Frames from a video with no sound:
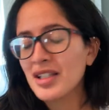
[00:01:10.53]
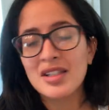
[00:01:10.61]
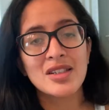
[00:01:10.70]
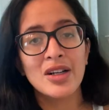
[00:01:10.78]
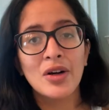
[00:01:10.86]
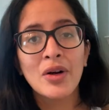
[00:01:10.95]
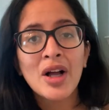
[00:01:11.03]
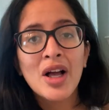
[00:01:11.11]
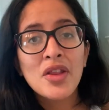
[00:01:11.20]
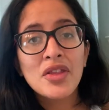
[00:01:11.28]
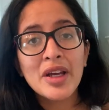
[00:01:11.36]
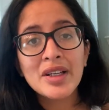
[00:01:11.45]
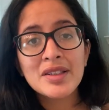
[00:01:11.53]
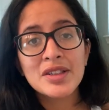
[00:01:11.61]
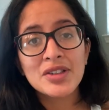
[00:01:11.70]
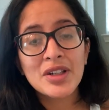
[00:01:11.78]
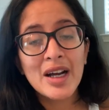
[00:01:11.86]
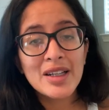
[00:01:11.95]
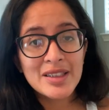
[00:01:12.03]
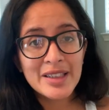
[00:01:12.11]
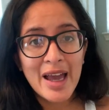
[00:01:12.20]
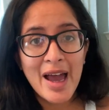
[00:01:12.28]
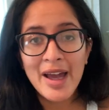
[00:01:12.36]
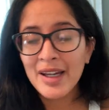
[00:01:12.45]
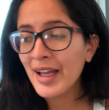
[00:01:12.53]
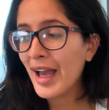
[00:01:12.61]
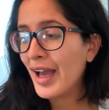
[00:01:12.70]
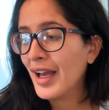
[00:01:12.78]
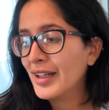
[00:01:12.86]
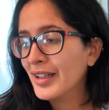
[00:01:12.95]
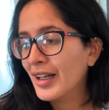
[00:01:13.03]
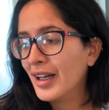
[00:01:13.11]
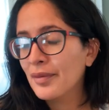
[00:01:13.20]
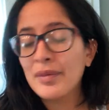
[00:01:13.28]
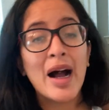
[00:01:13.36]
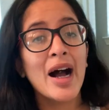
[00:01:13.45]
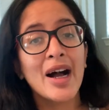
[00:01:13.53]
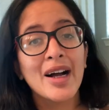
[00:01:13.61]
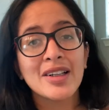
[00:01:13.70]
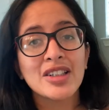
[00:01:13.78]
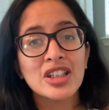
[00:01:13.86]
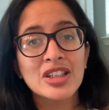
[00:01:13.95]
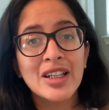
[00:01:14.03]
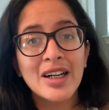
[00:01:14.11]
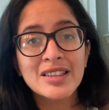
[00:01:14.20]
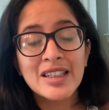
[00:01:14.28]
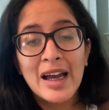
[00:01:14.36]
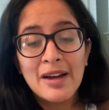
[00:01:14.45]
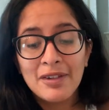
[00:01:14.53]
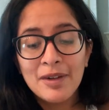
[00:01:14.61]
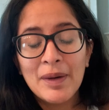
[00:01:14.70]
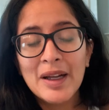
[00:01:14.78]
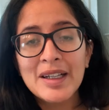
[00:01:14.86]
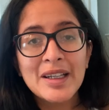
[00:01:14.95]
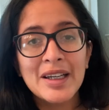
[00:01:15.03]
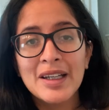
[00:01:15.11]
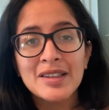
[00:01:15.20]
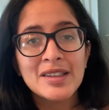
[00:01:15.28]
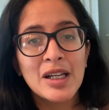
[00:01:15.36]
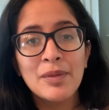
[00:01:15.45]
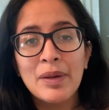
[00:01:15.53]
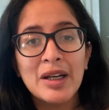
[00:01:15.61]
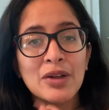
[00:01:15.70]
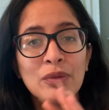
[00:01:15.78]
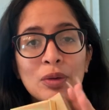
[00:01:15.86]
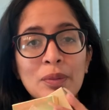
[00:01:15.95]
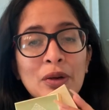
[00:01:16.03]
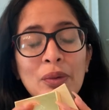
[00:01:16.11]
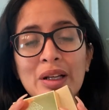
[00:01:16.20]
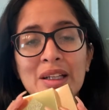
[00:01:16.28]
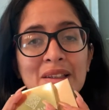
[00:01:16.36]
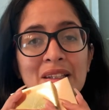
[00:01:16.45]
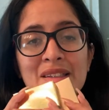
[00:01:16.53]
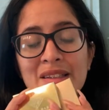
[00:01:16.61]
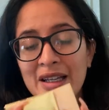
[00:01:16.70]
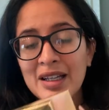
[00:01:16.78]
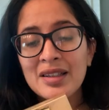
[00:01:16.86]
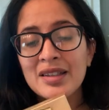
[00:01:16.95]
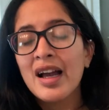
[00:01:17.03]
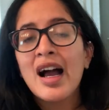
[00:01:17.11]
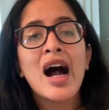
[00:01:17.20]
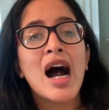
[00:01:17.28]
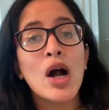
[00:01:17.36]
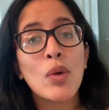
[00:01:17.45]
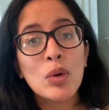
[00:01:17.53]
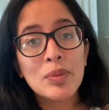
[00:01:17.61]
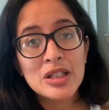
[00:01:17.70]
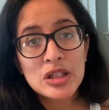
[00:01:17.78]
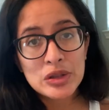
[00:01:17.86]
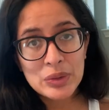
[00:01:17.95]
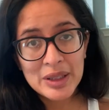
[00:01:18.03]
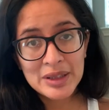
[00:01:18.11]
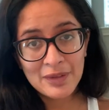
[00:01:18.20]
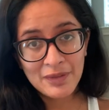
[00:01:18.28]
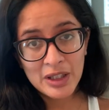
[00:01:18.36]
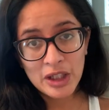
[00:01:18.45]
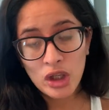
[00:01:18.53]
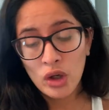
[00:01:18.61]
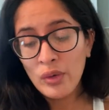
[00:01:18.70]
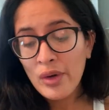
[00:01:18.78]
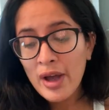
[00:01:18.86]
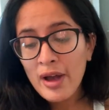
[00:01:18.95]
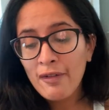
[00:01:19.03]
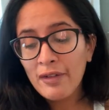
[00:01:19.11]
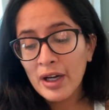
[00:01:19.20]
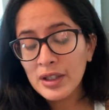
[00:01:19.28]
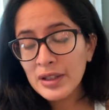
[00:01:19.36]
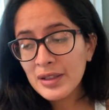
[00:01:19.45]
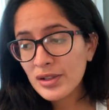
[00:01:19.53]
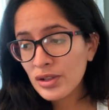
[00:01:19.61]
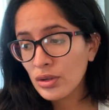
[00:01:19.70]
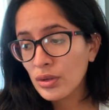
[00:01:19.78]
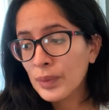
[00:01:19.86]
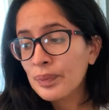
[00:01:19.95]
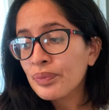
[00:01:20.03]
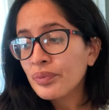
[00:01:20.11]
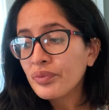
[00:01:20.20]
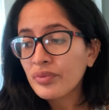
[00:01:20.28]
So thanks to you guys again, and good luck to everybody, and somebody will be winning these things. I will be doing the video fairly soon.